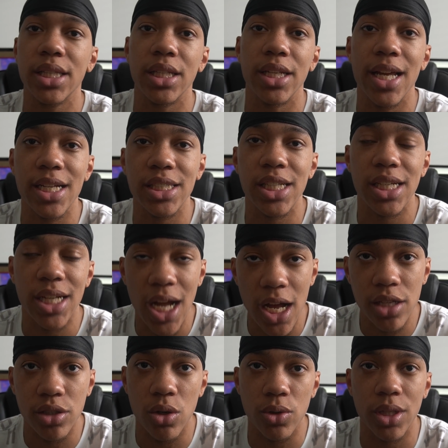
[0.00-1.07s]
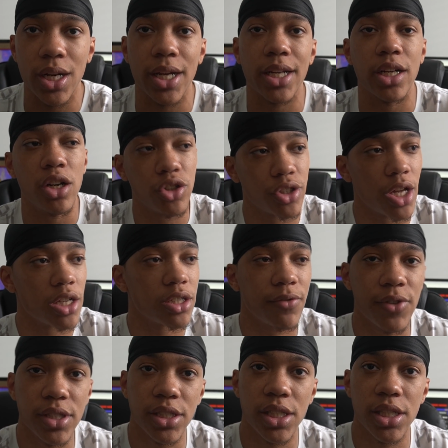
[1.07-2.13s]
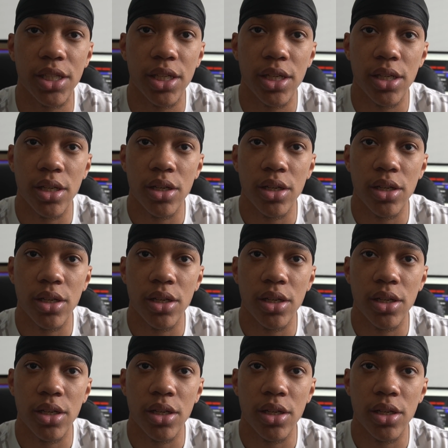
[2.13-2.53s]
the next gen console, then I get 100,000 VC